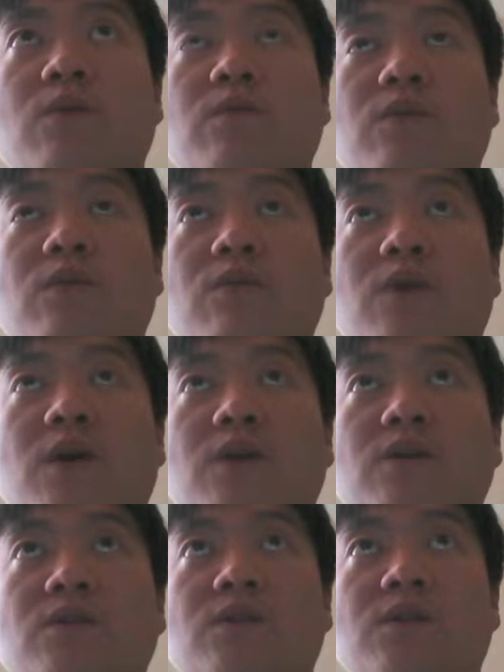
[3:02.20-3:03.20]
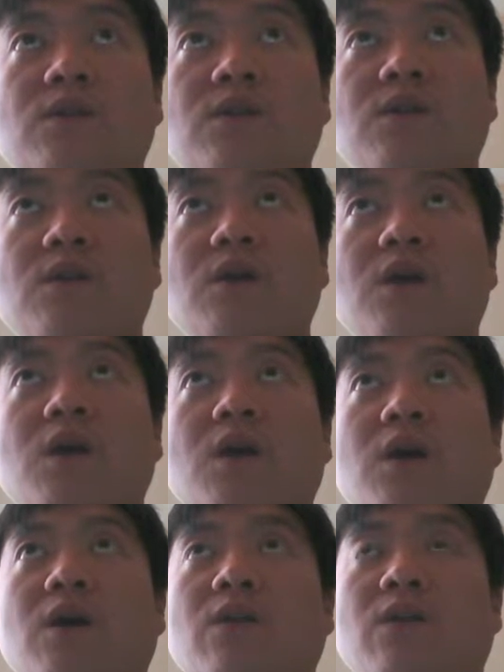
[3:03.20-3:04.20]
provides the
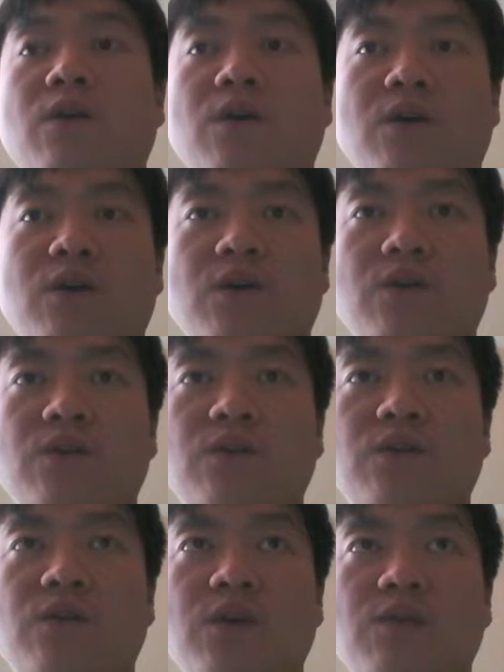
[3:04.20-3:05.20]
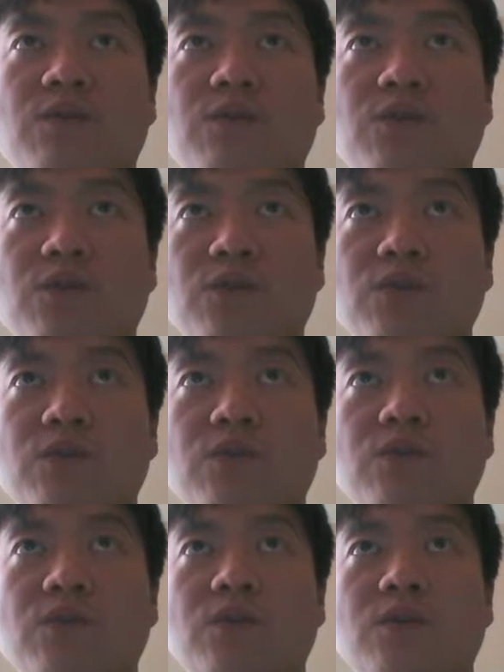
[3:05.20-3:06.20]
neighborhood
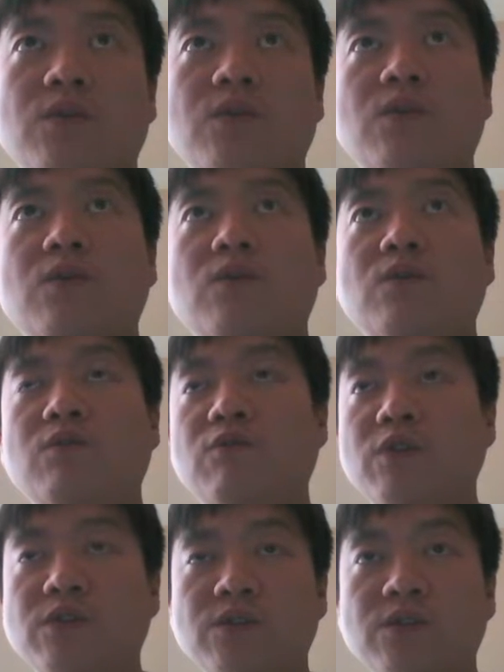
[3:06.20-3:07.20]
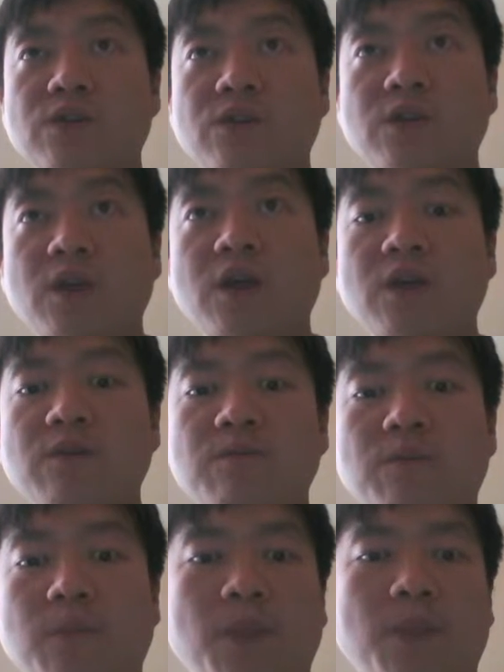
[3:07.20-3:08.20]
or region name,
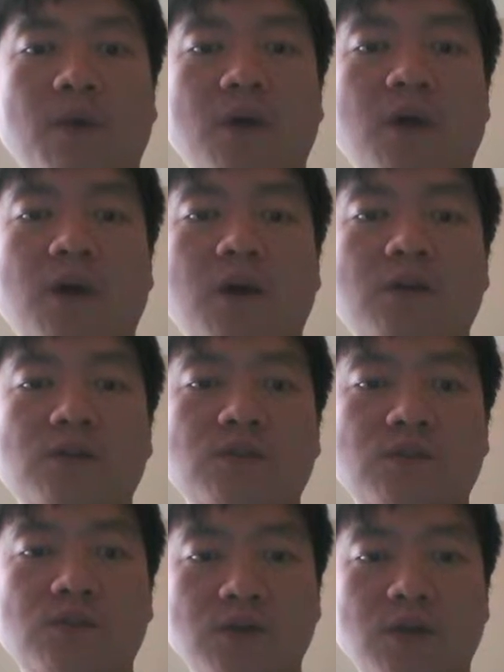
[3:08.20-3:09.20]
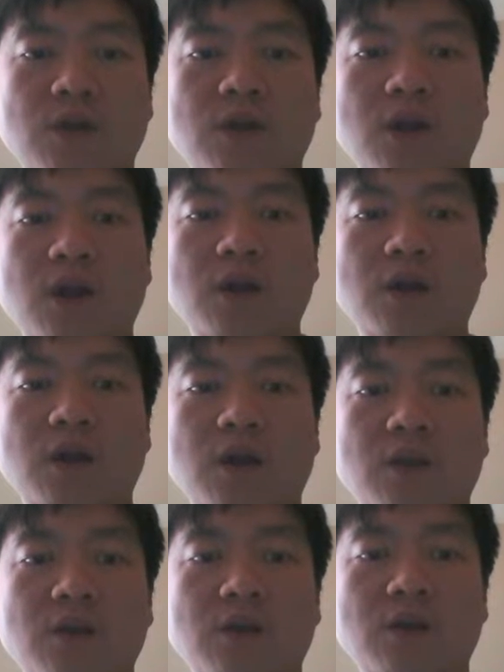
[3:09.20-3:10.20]
so that I
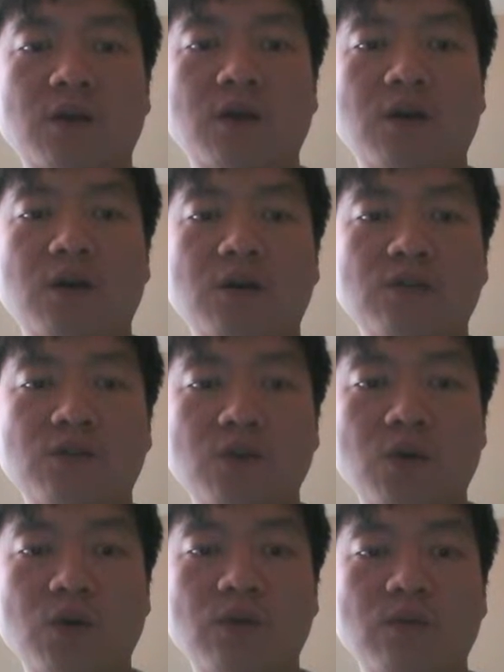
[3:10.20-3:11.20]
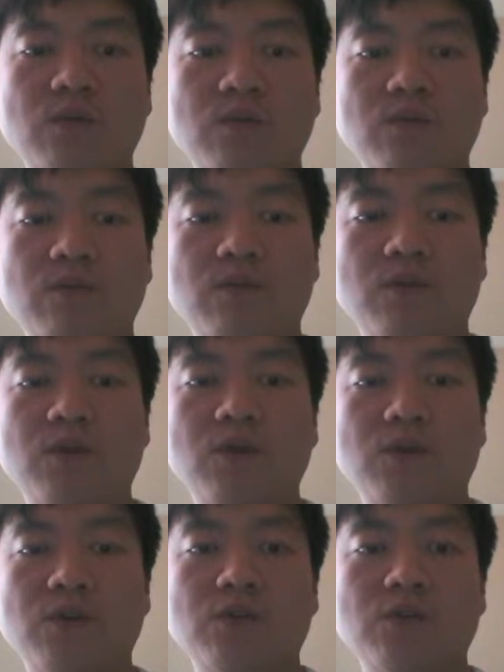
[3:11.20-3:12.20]
can join
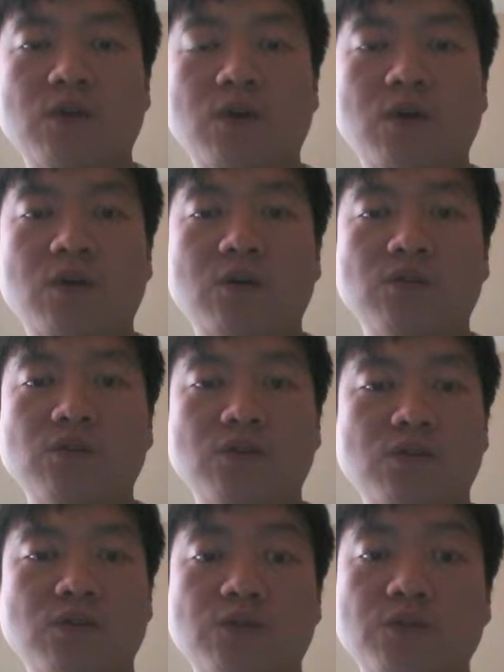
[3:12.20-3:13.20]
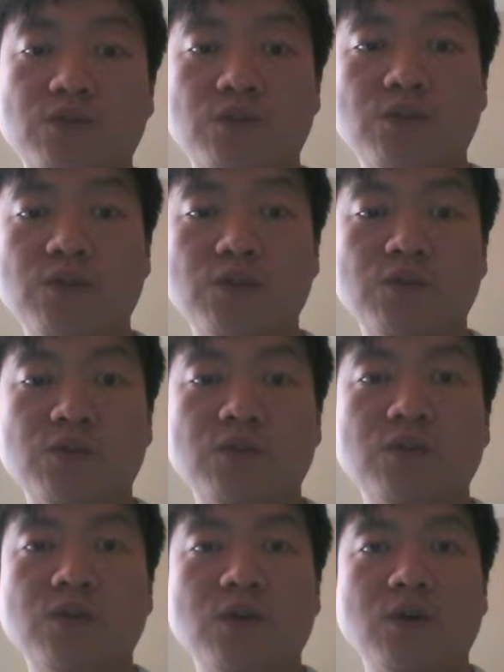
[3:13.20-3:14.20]
using those two
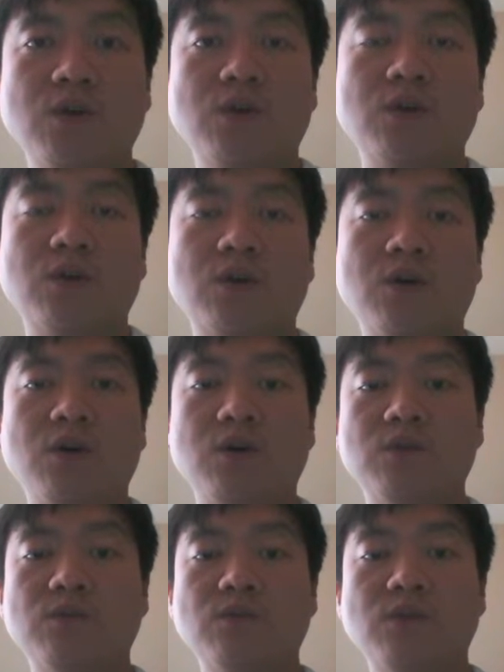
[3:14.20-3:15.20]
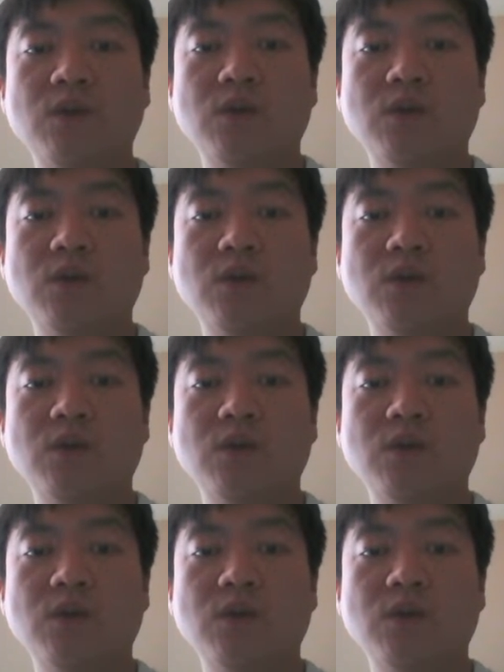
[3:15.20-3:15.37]
the column